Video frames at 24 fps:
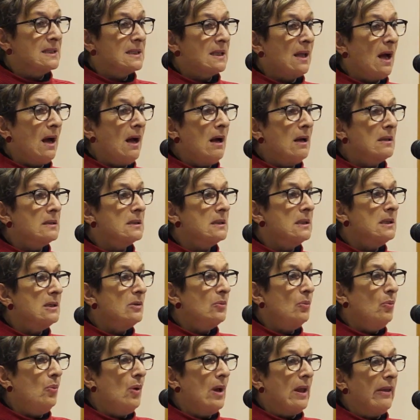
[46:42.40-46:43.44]
they
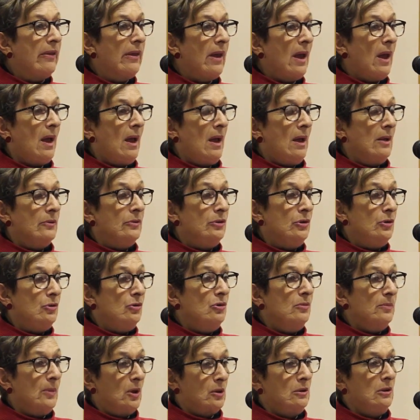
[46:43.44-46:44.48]
started with
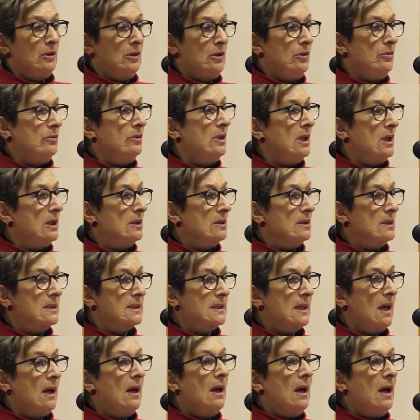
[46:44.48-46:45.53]
new model
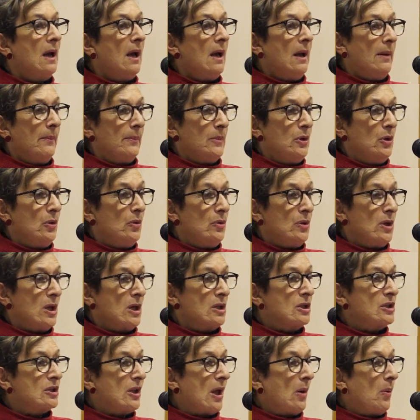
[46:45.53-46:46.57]
unions,
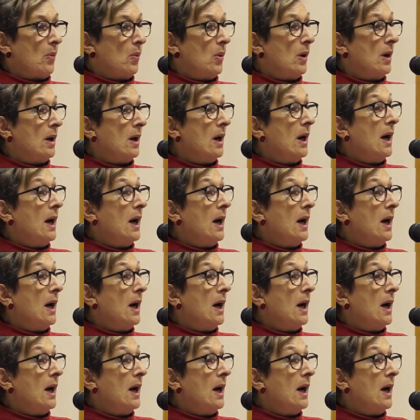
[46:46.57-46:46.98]
unions that